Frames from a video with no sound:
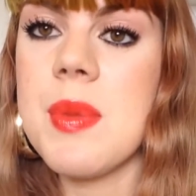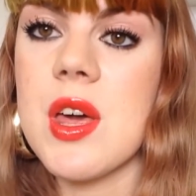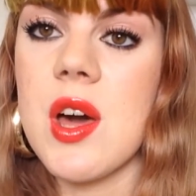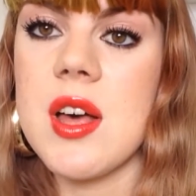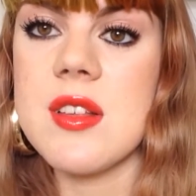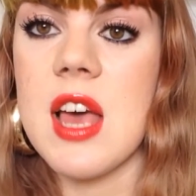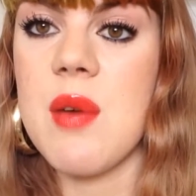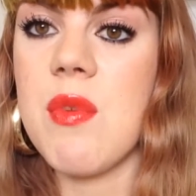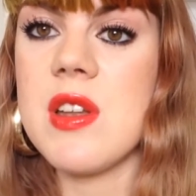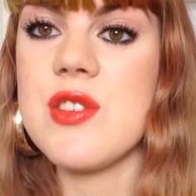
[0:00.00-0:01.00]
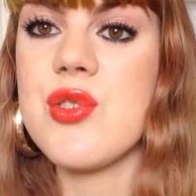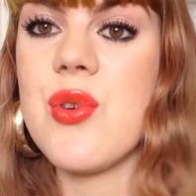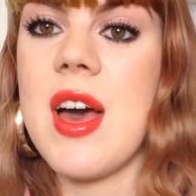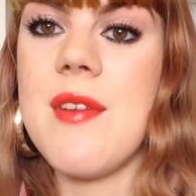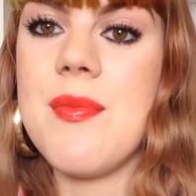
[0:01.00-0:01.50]
Because I wanted
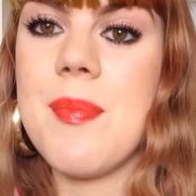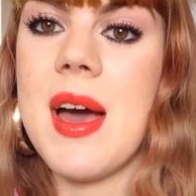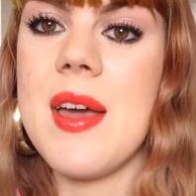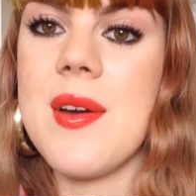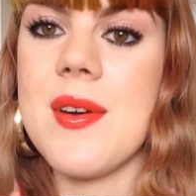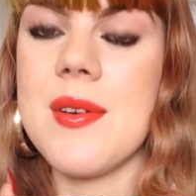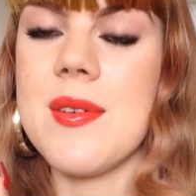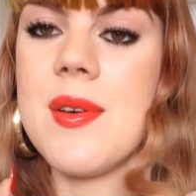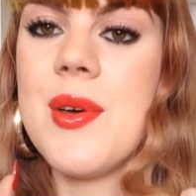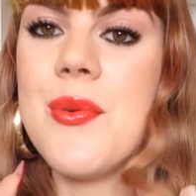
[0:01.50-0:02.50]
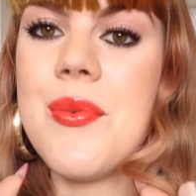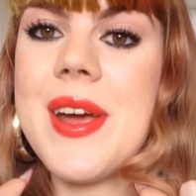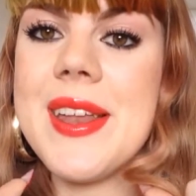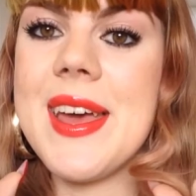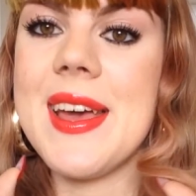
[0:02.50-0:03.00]
to have my
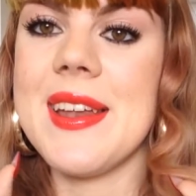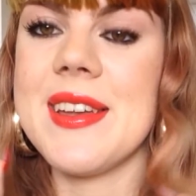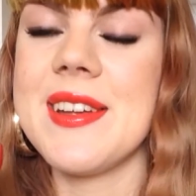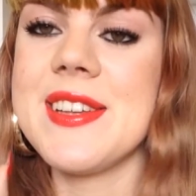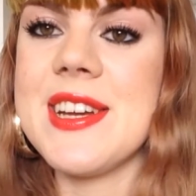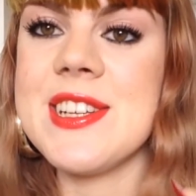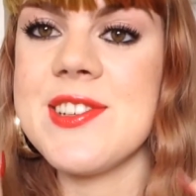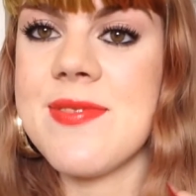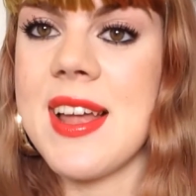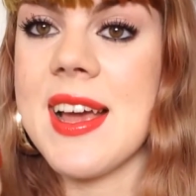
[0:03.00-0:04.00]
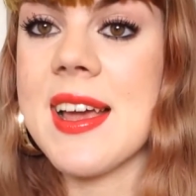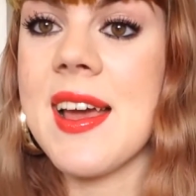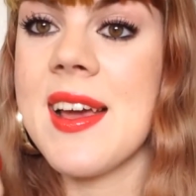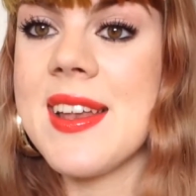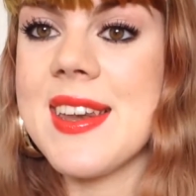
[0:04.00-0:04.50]
red and Danish
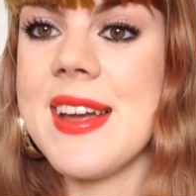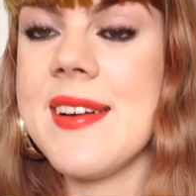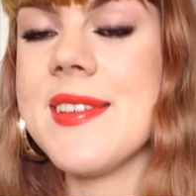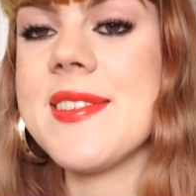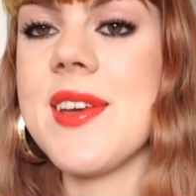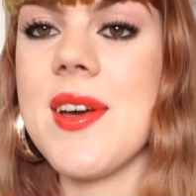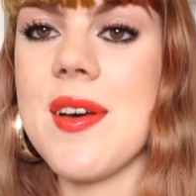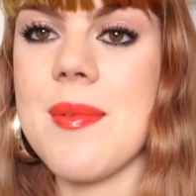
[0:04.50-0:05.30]
flag nails